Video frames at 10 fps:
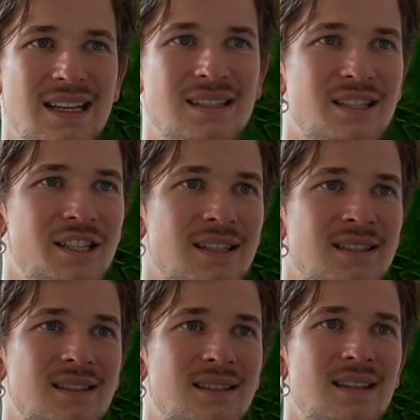it's
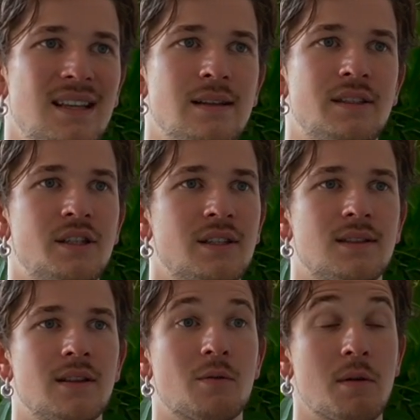just it's
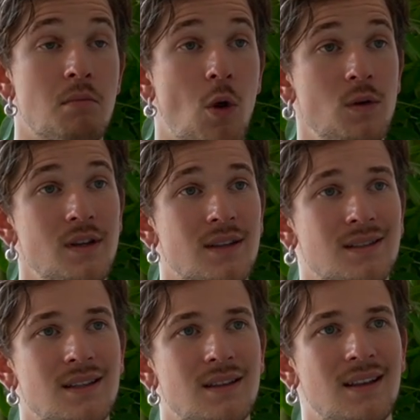just the
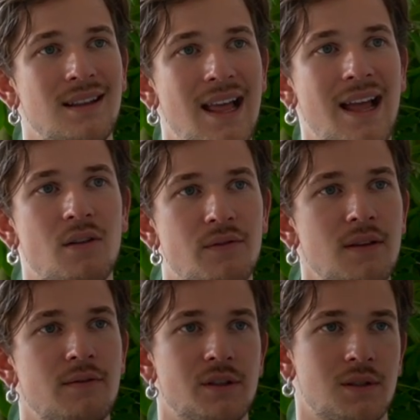remoteness and the lack
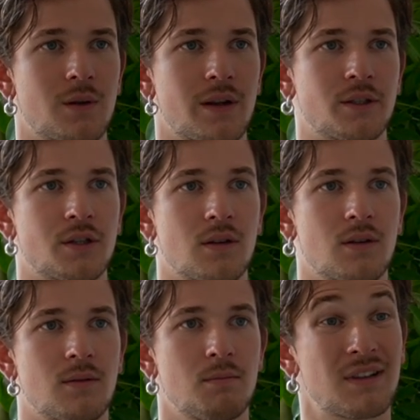of
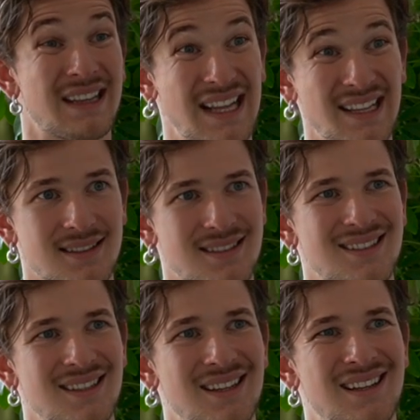infrastructure
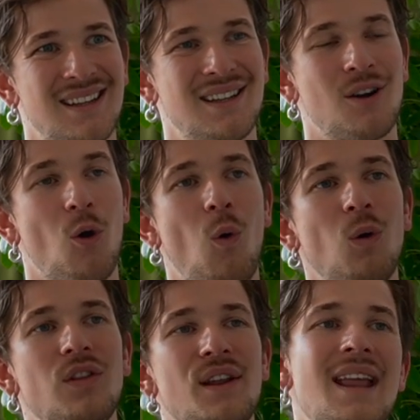plus
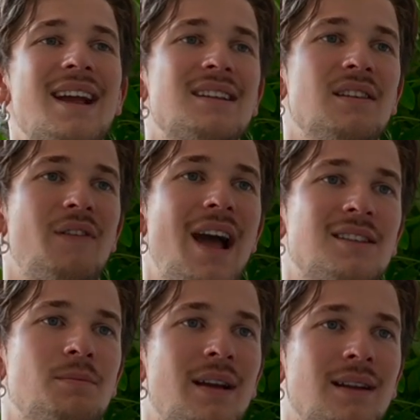all the negative
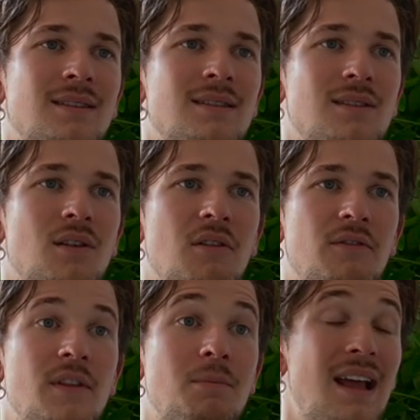aspects
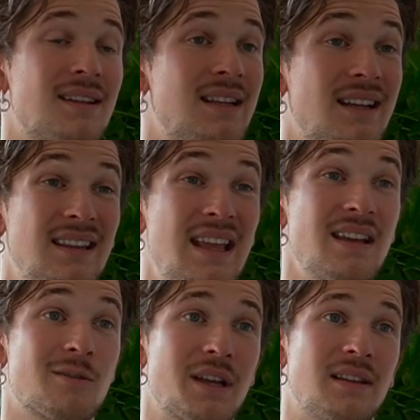of the plastic
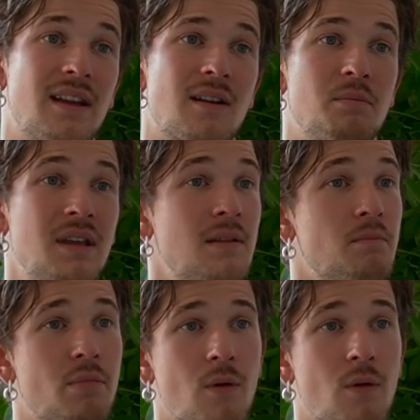lingering there, being